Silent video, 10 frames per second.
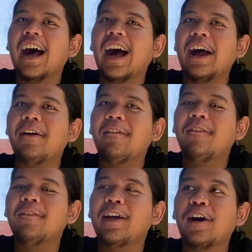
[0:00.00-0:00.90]

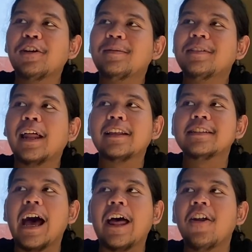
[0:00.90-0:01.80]
I'm hospitalized.
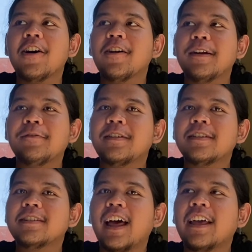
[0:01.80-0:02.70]
I don't know if
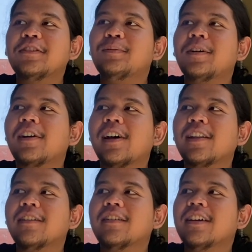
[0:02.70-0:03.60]
she's lying to me or
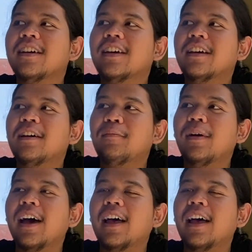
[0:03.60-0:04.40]
not. But